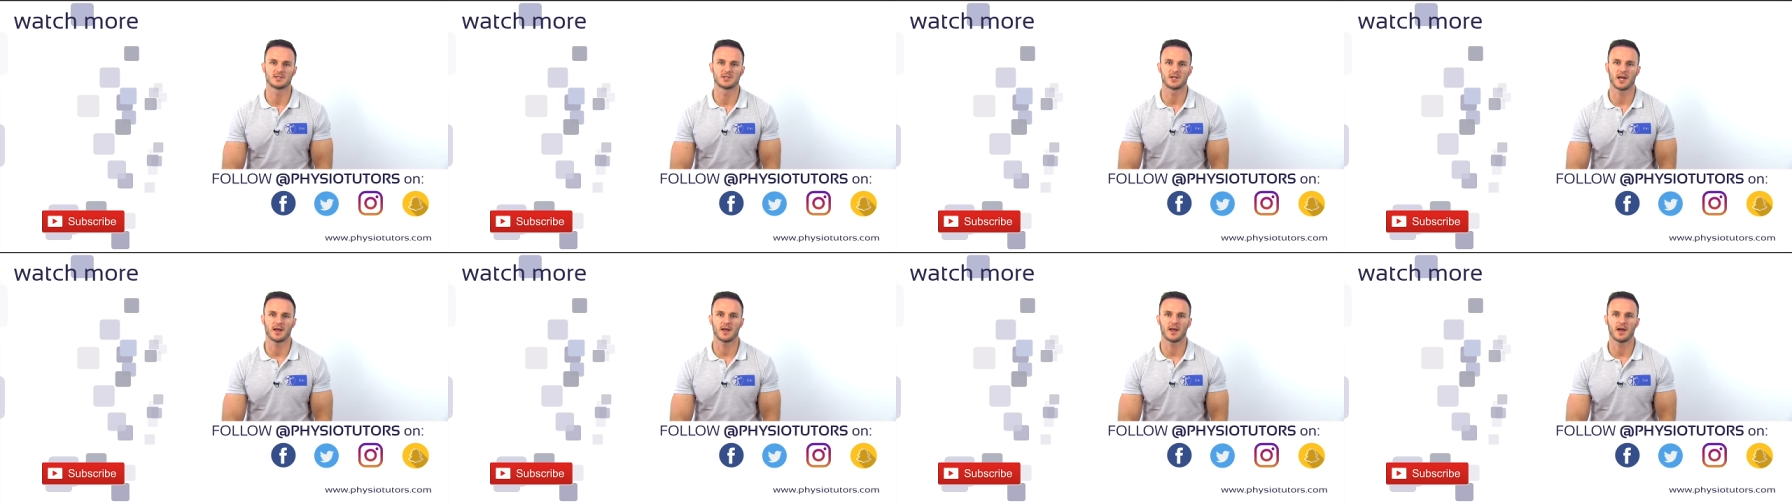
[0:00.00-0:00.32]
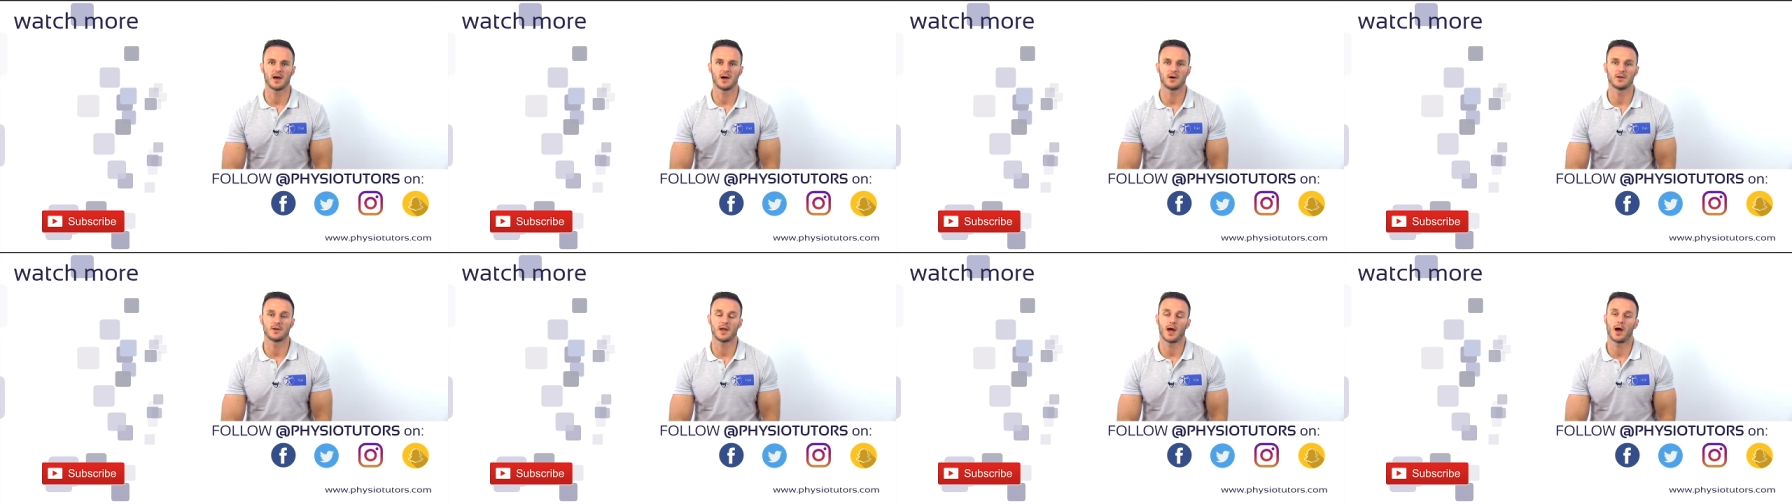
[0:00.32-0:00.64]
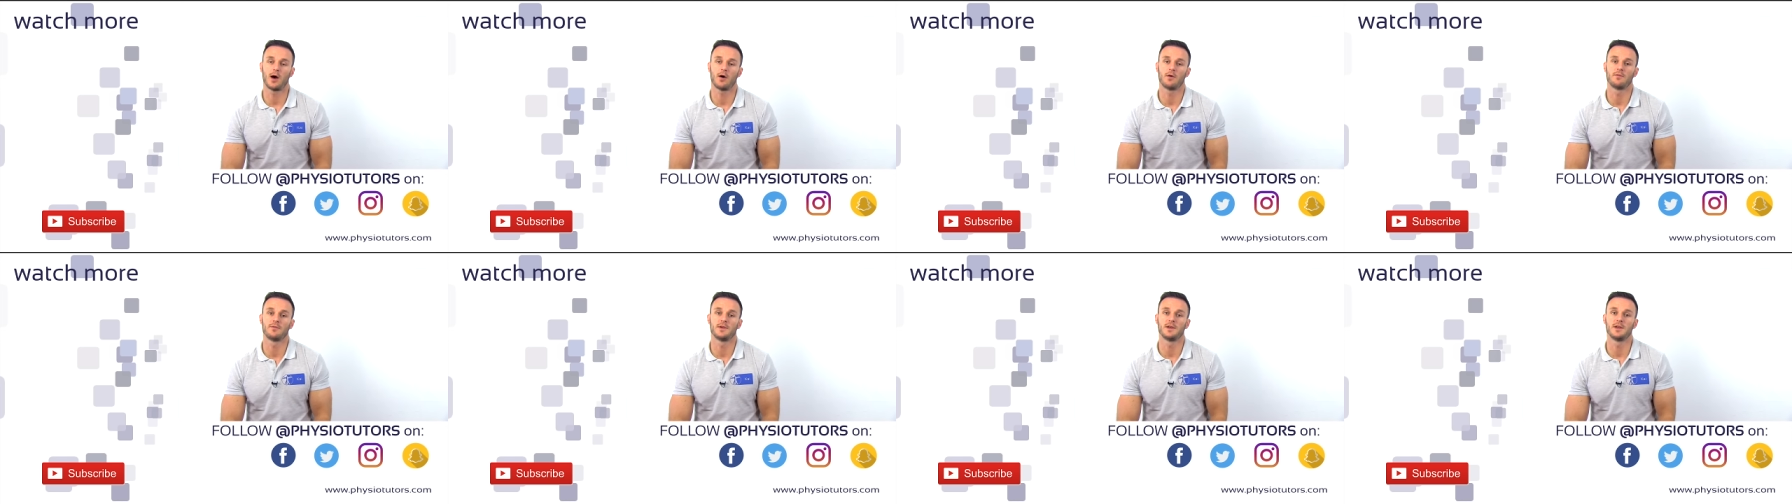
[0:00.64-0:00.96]
check out
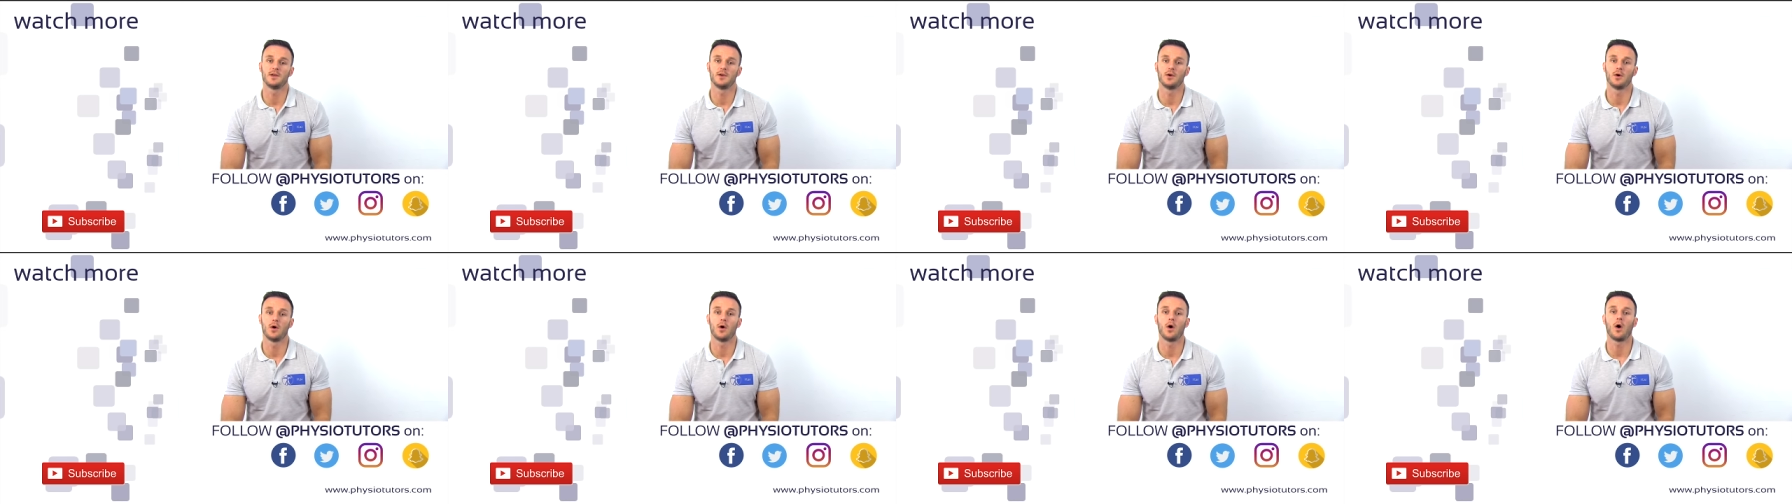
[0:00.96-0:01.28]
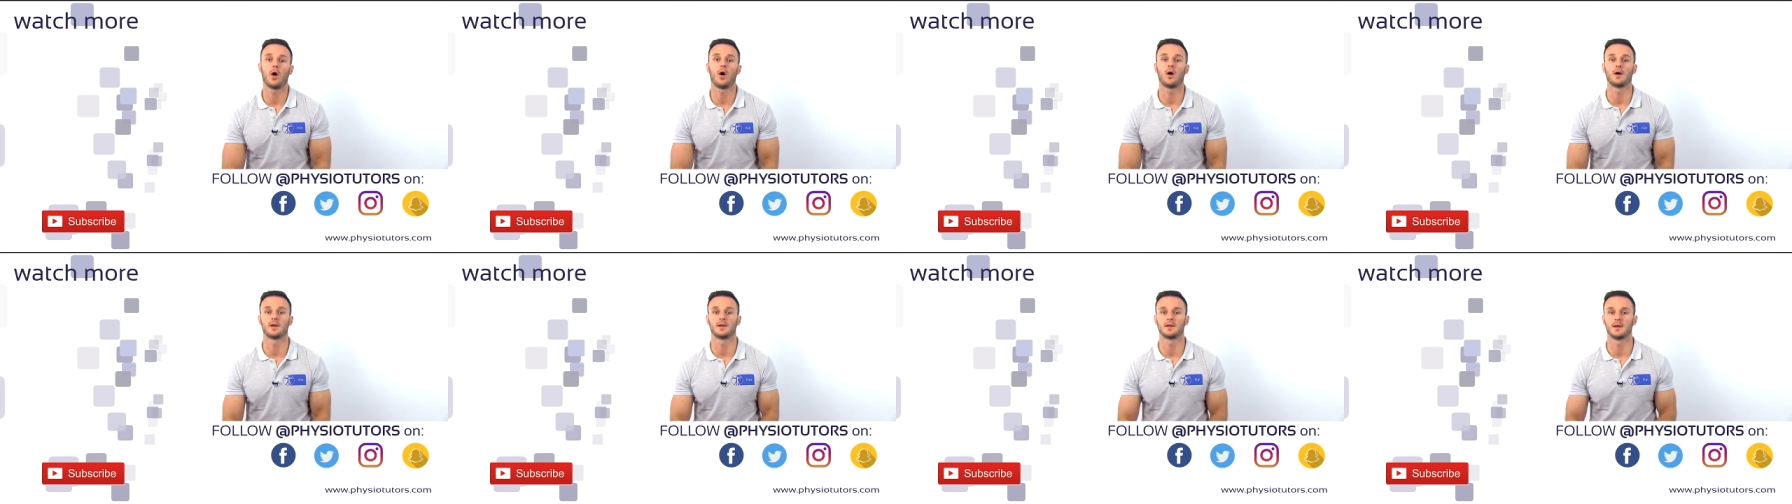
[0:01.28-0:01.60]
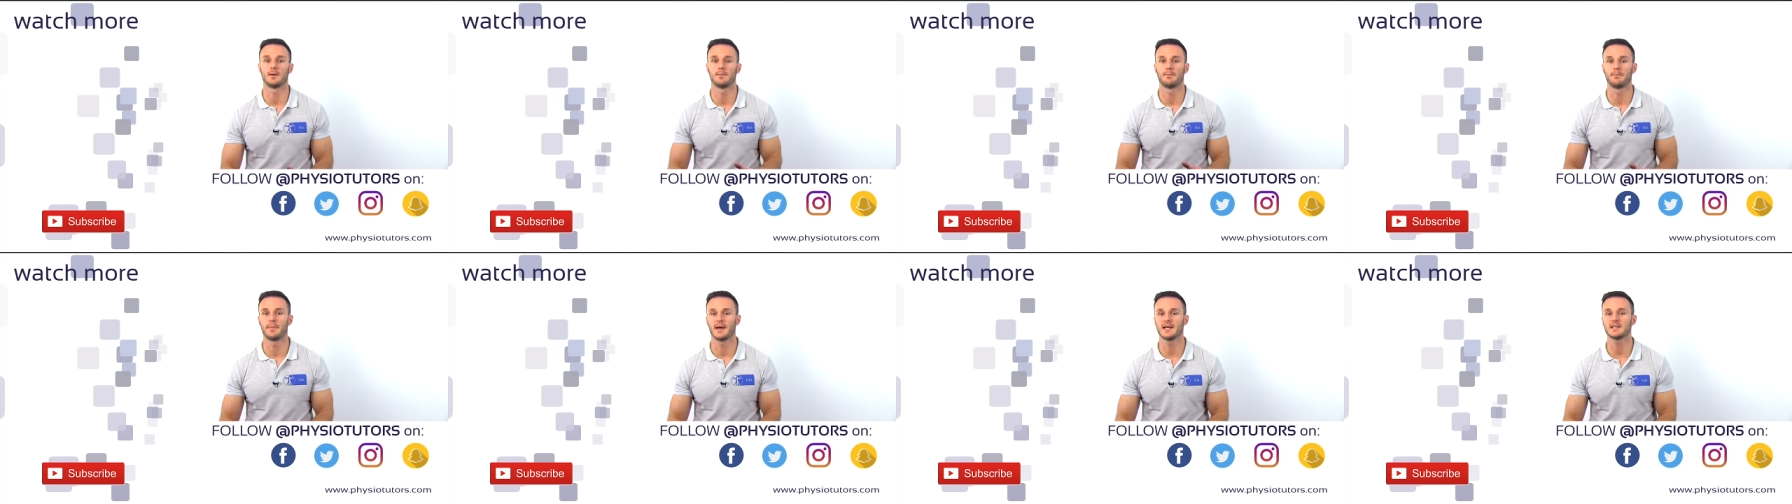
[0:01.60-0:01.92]
our video on
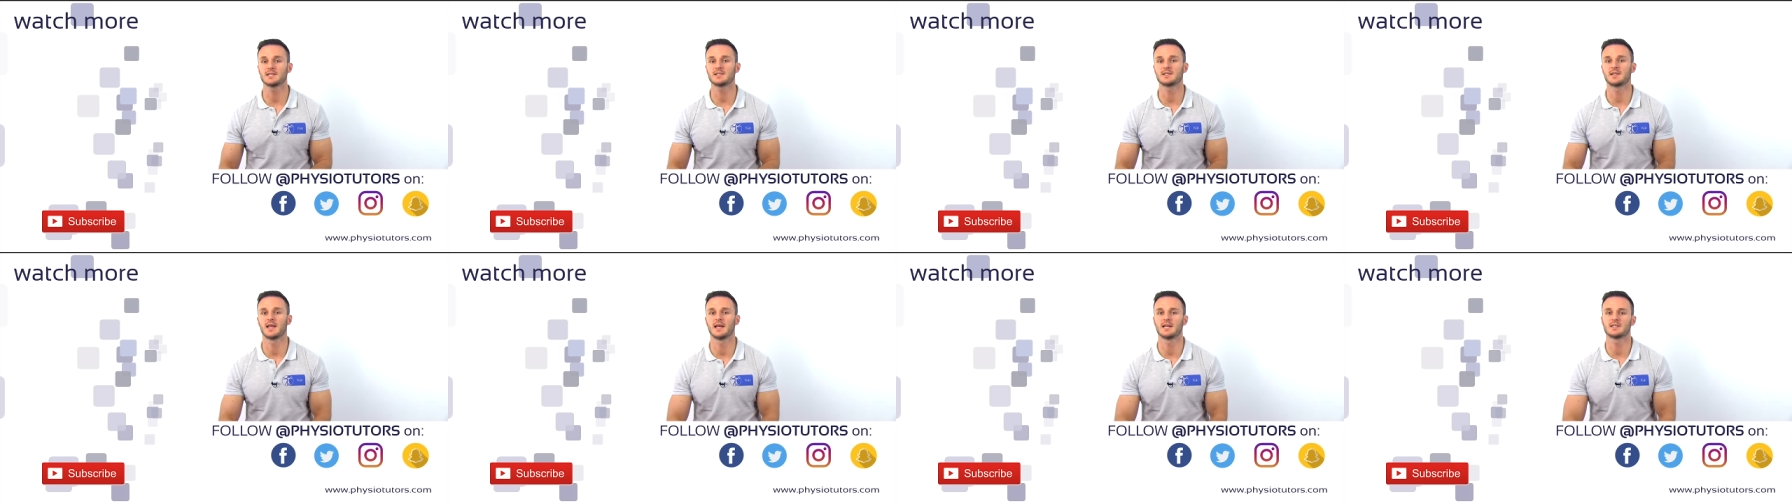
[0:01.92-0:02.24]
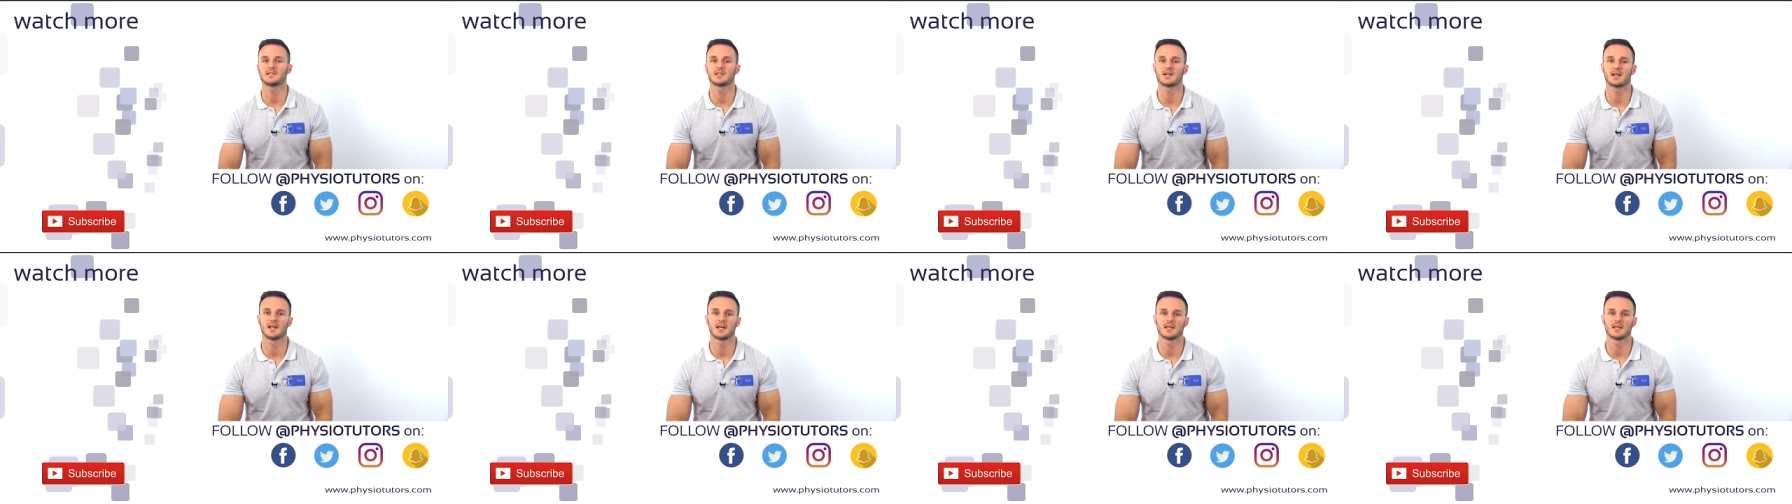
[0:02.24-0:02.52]
the best test